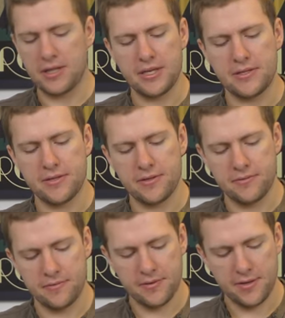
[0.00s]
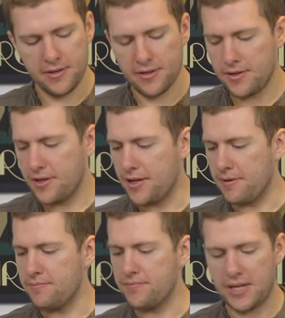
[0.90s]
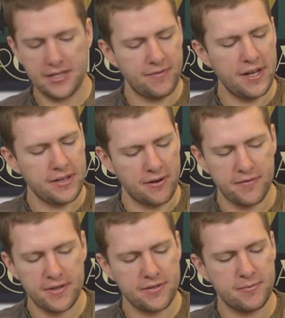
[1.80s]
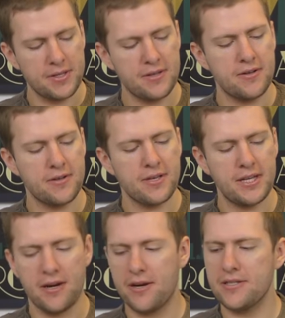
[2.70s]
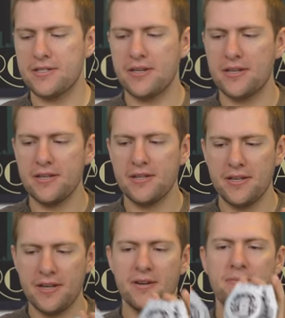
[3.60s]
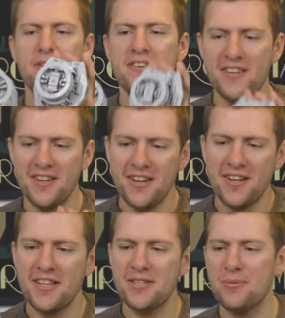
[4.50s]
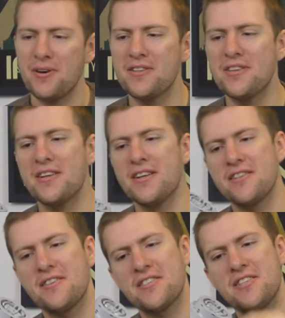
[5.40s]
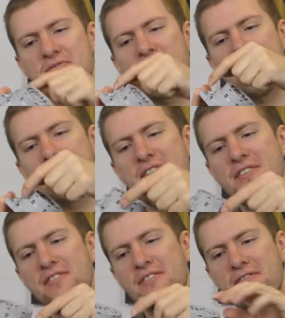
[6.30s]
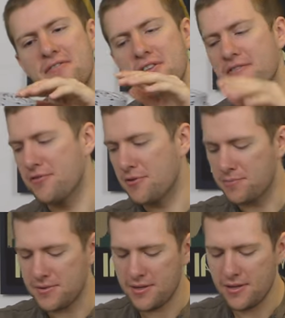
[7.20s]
these two. Um, it's fairly obvious when you look in hindsight. Um, this one, nicely rounded, fully formed.